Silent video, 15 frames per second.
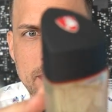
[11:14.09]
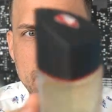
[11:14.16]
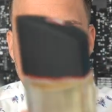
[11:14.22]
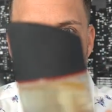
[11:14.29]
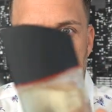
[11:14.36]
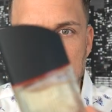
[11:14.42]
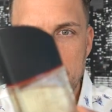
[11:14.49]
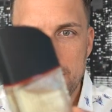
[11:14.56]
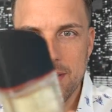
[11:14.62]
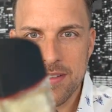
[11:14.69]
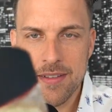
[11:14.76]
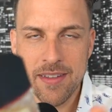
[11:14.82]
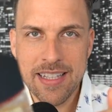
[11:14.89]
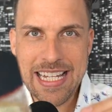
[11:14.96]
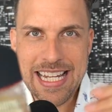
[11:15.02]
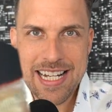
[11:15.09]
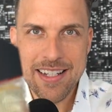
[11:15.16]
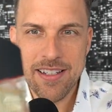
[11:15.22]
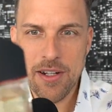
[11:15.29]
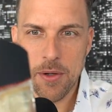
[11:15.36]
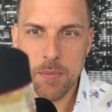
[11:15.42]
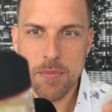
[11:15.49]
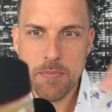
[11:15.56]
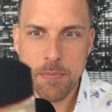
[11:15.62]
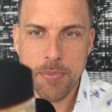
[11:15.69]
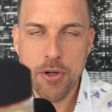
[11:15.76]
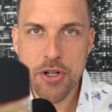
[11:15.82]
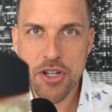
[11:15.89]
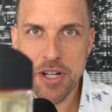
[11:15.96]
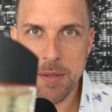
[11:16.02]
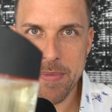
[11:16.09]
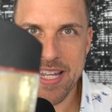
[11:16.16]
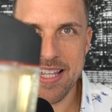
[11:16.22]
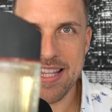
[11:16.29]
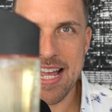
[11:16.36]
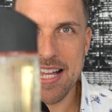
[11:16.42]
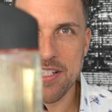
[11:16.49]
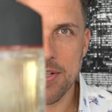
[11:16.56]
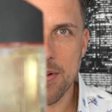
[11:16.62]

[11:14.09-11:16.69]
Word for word: you know, lean, you know, pushing me in that